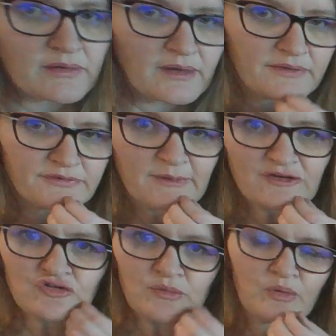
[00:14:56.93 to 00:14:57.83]
Okay, so make
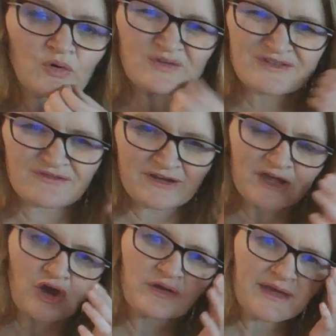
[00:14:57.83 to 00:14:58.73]
sure you pause the
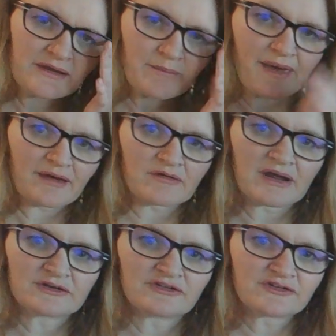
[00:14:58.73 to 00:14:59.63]
video, get your background